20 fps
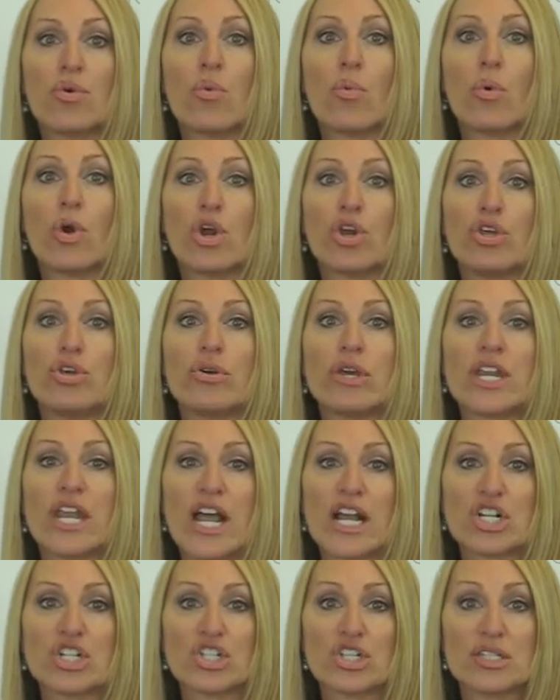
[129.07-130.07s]
where you can
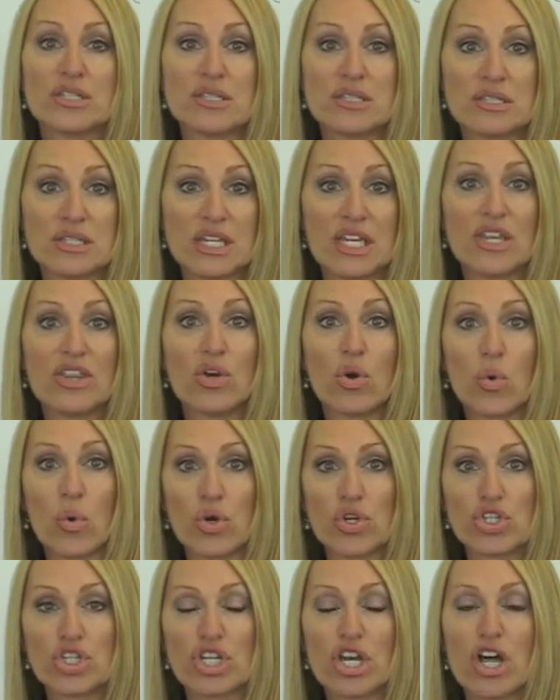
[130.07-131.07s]
actually see the
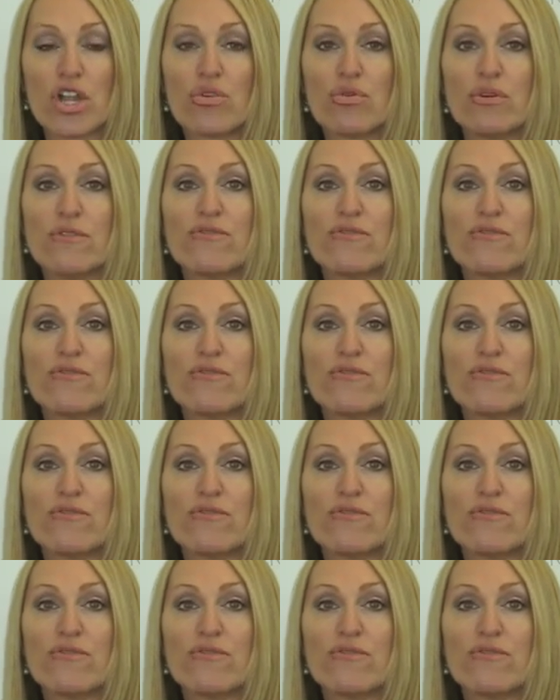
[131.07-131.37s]
orange color.